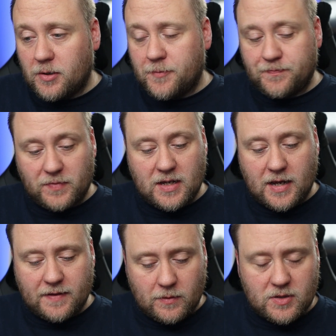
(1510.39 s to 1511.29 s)
But yeah,
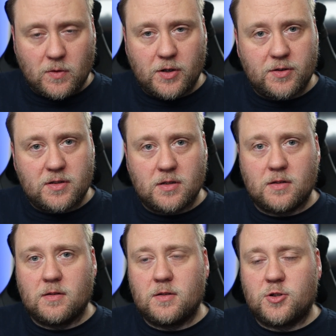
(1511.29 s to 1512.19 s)
that was quite good
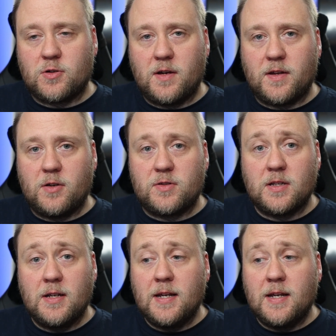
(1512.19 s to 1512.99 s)
to try those.